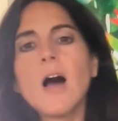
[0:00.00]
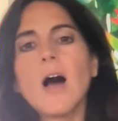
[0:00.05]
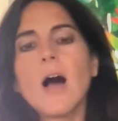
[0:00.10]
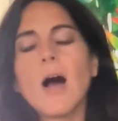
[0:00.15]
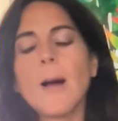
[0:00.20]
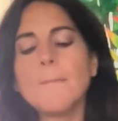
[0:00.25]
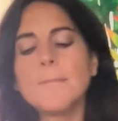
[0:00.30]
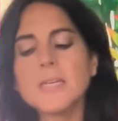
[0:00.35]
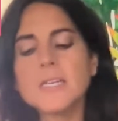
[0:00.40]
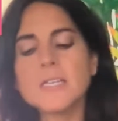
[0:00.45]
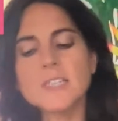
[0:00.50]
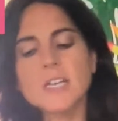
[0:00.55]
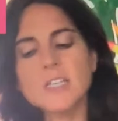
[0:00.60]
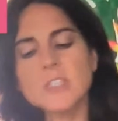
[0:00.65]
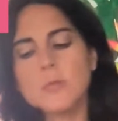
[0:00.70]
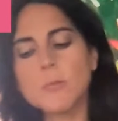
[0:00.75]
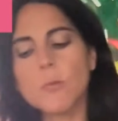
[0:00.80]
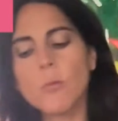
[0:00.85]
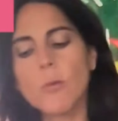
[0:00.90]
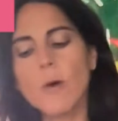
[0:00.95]
um, because
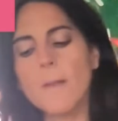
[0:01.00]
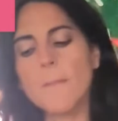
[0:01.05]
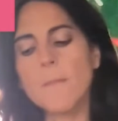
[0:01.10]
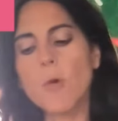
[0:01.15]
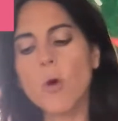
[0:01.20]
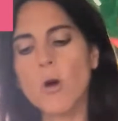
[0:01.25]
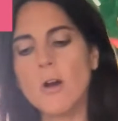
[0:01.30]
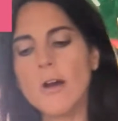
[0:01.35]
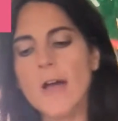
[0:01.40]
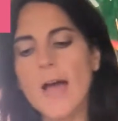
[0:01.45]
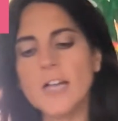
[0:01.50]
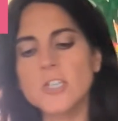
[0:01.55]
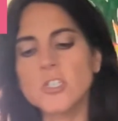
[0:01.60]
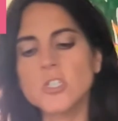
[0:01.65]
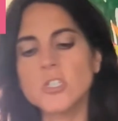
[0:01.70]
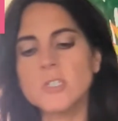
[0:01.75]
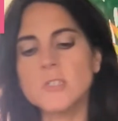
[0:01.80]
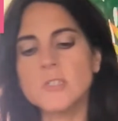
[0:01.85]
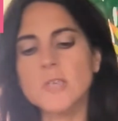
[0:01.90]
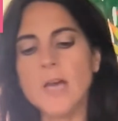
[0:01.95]
that's where more
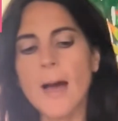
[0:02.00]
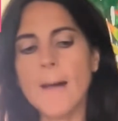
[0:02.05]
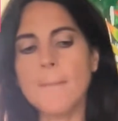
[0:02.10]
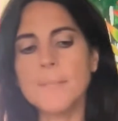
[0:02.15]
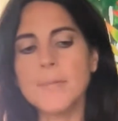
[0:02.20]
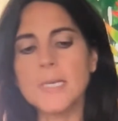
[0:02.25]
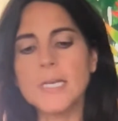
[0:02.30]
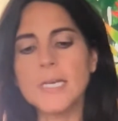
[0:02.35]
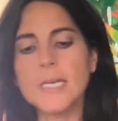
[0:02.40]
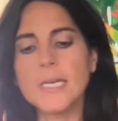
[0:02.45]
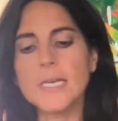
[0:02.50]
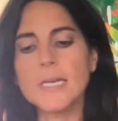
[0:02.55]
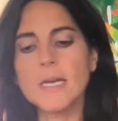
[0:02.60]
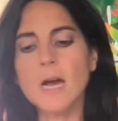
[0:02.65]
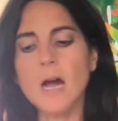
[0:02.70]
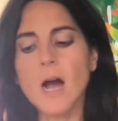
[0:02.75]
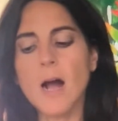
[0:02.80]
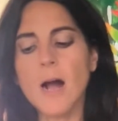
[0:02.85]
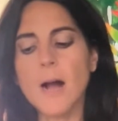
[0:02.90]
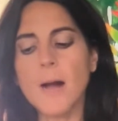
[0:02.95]
action is happening.
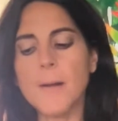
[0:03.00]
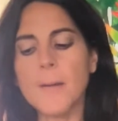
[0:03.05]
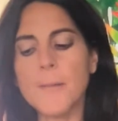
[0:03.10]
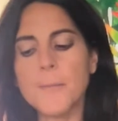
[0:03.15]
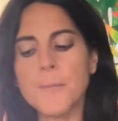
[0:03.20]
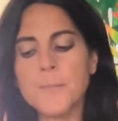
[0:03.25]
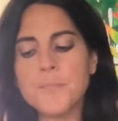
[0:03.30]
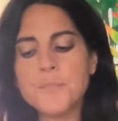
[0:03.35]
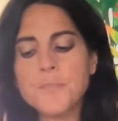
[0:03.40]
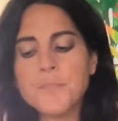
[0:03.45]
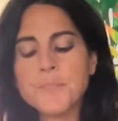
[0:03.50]
Um,